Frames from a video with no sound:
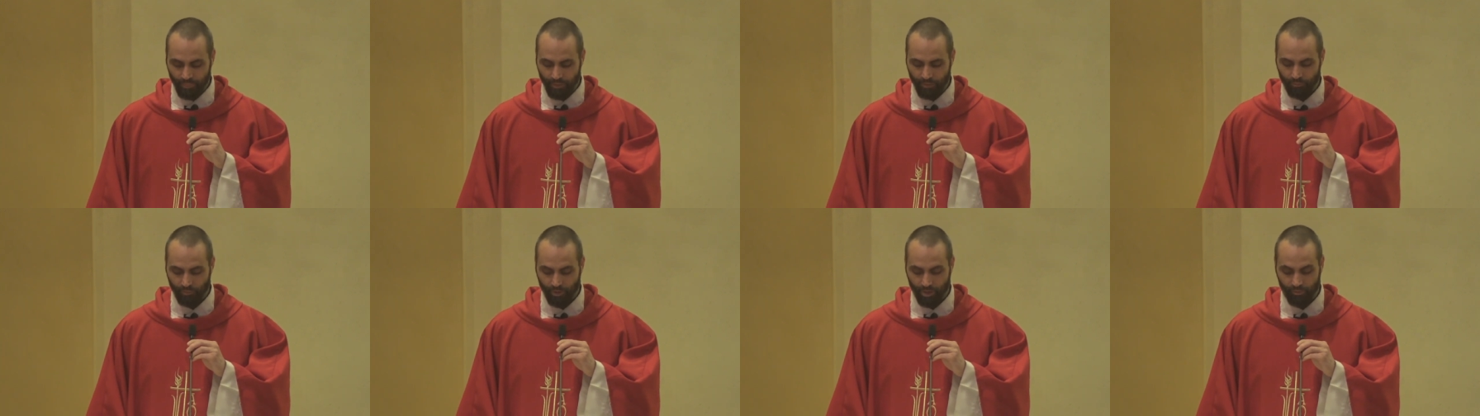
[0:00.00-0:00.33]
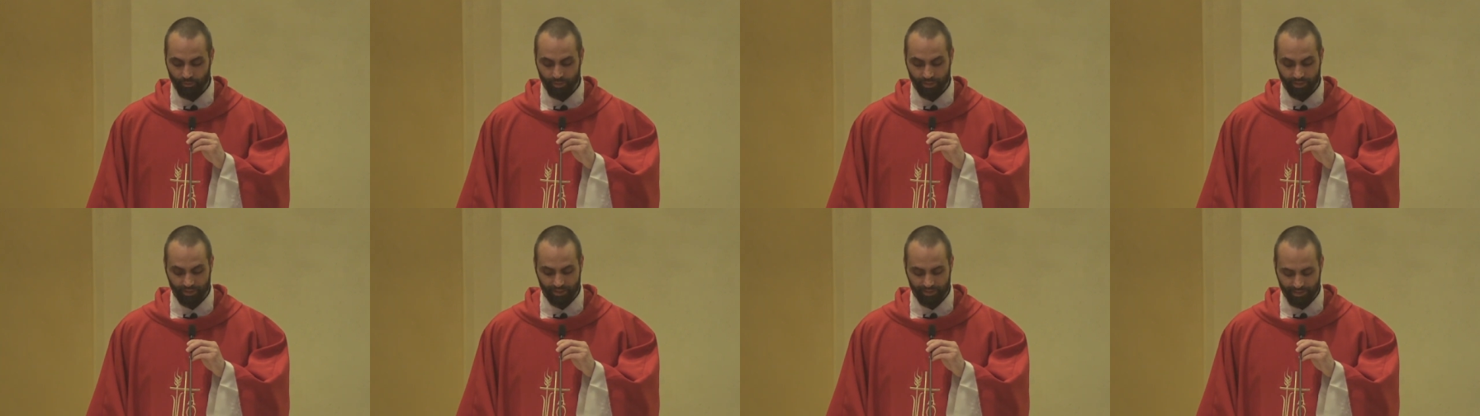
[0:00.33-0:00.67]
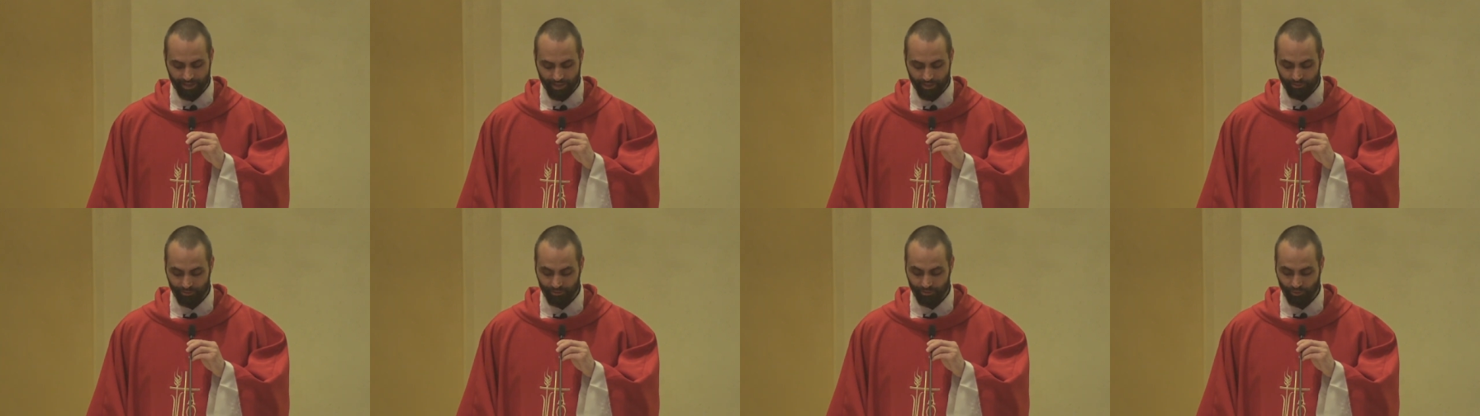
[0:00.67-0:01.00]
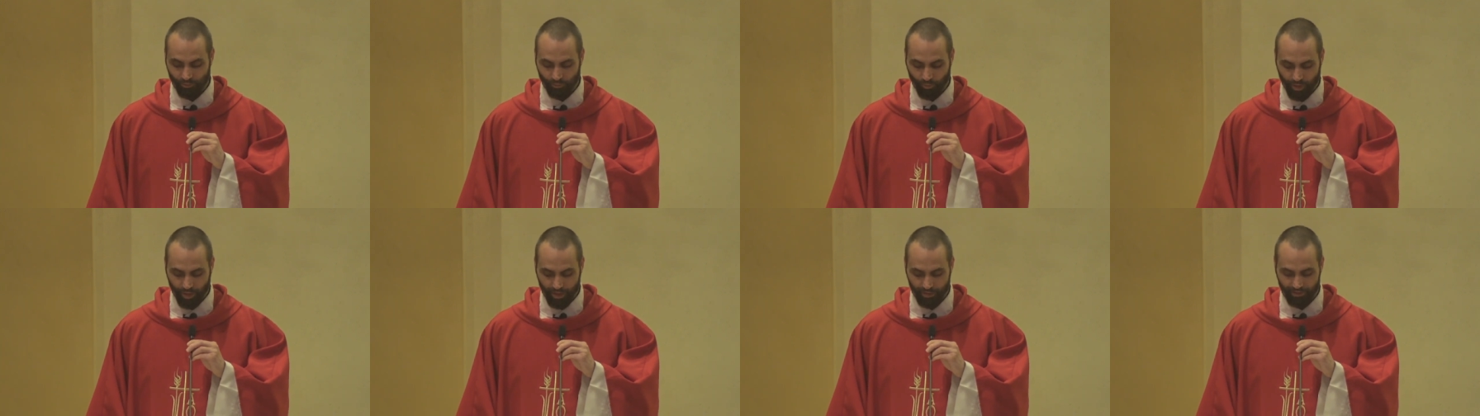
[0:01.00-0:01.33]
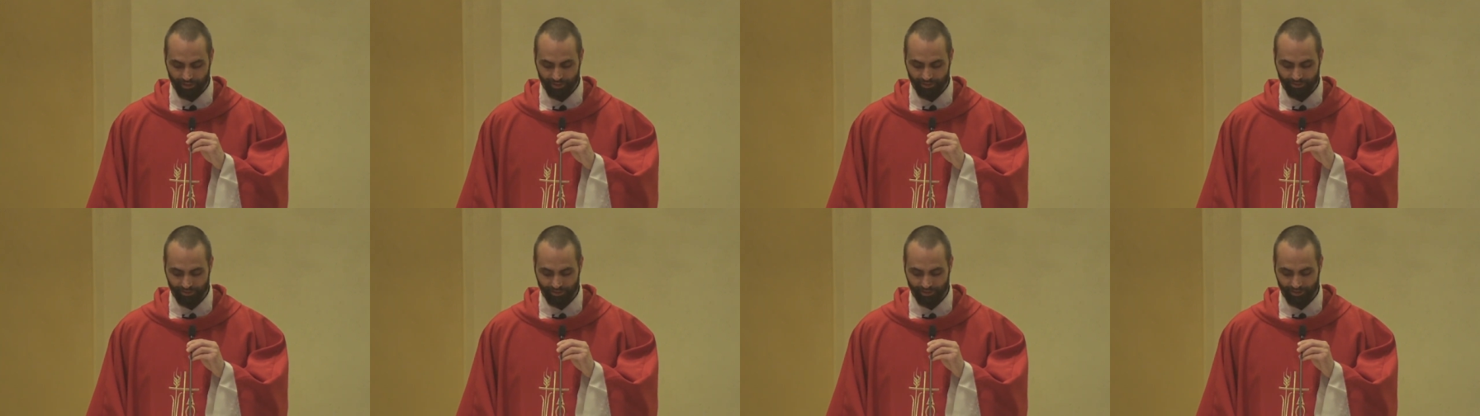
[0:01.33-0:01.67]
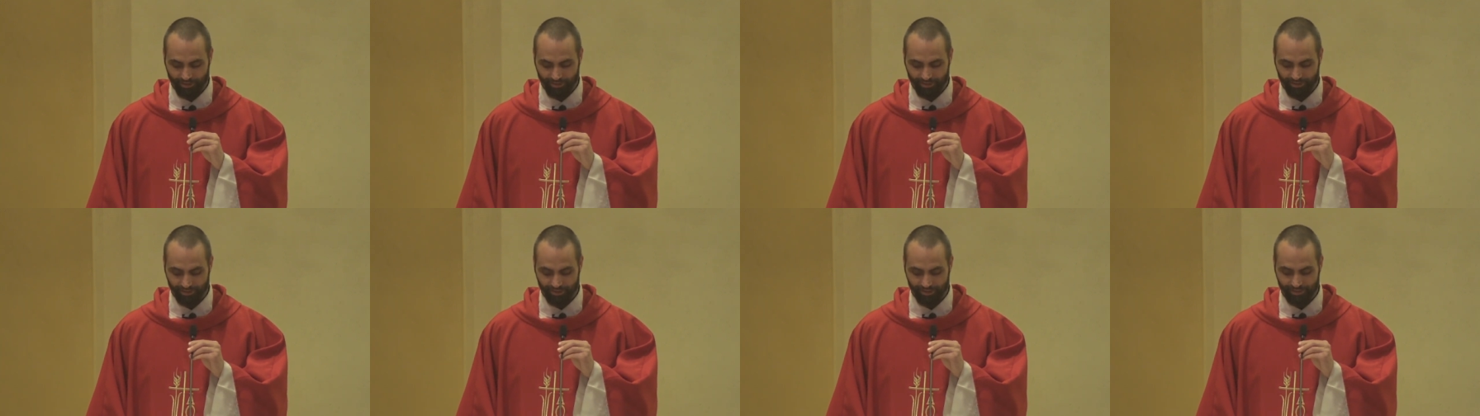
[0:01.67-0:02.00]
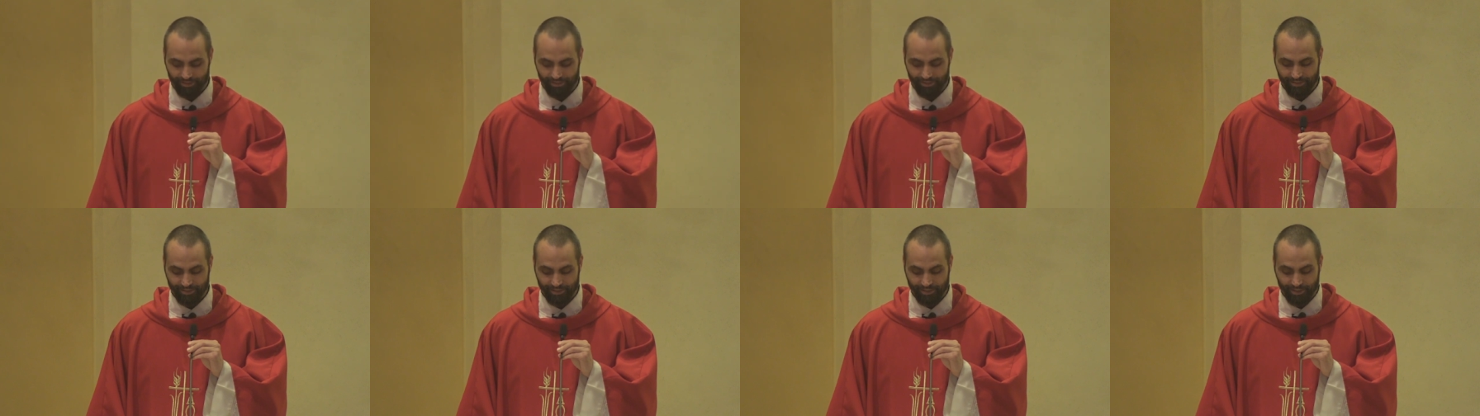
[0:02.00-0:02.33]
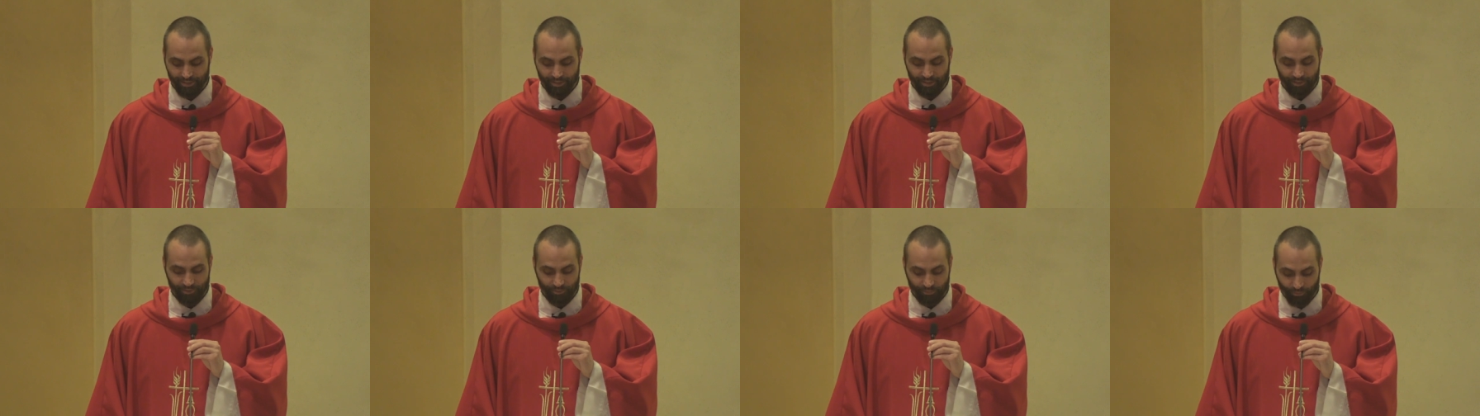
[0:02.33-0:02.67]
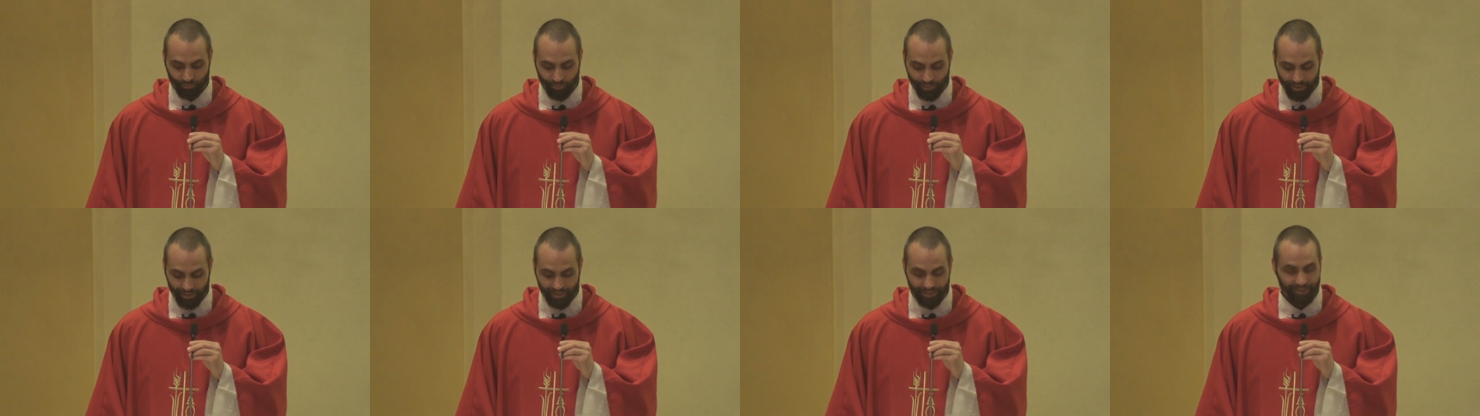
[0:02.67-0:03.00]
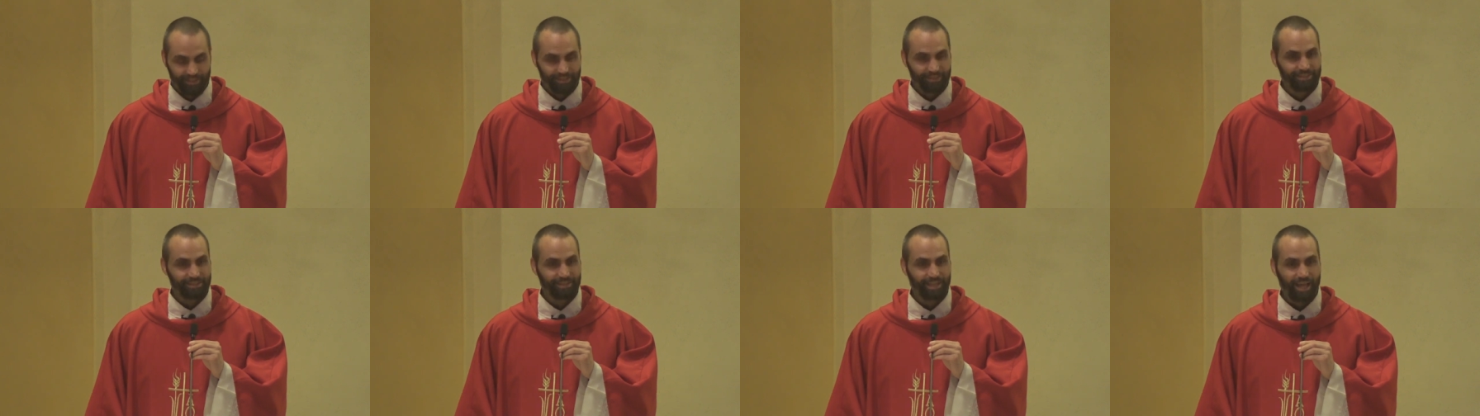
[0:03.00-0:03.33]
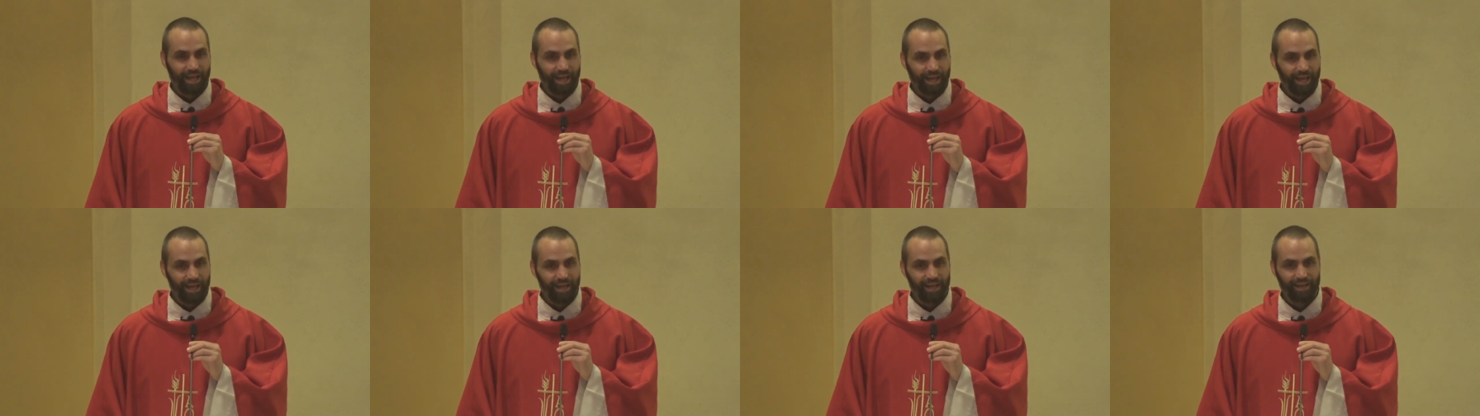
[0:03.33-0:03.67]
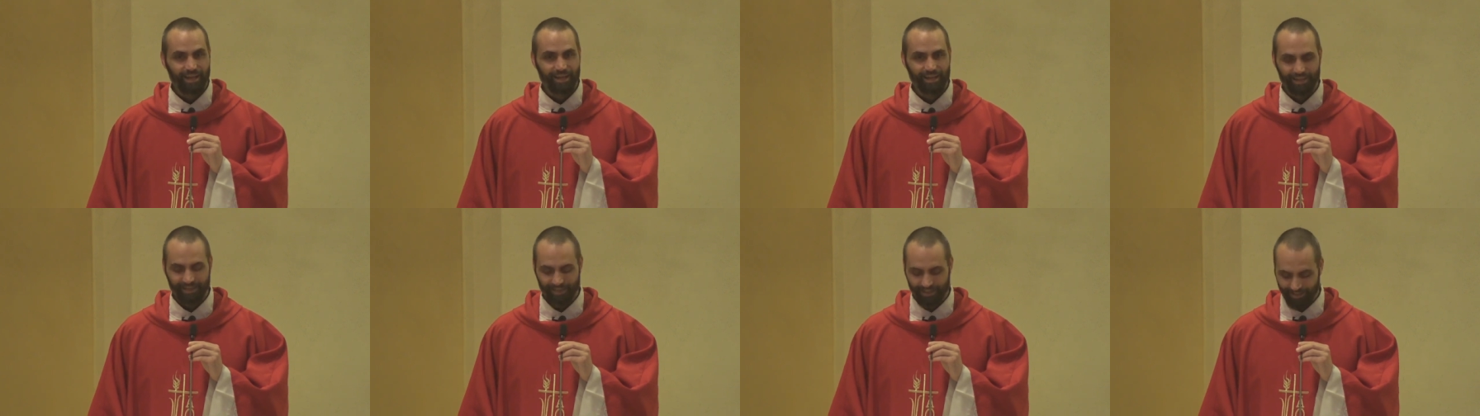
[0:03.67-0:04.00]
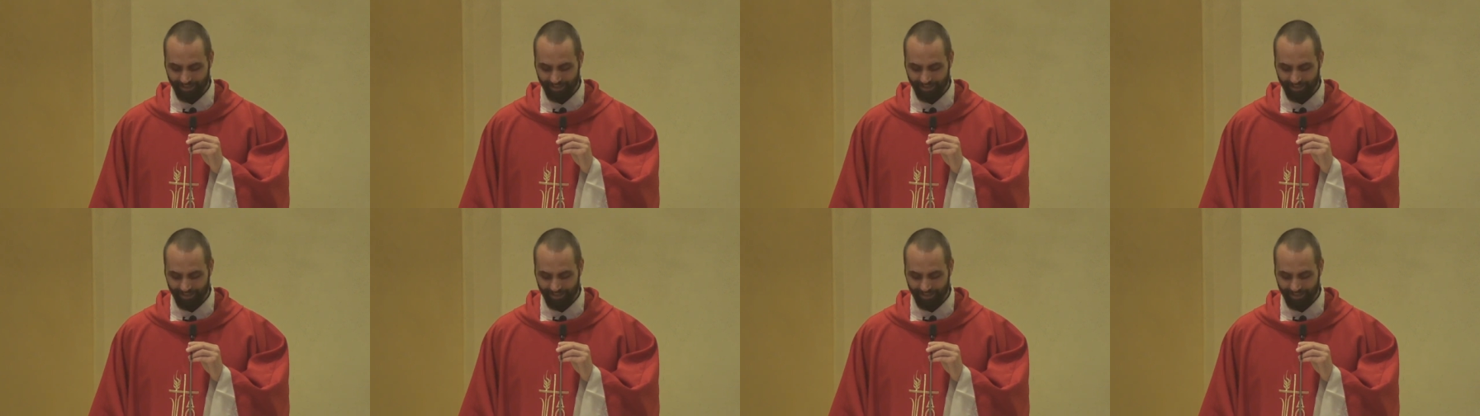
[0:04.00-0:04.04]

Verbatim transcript: while we continue to walk in darkness, we lie.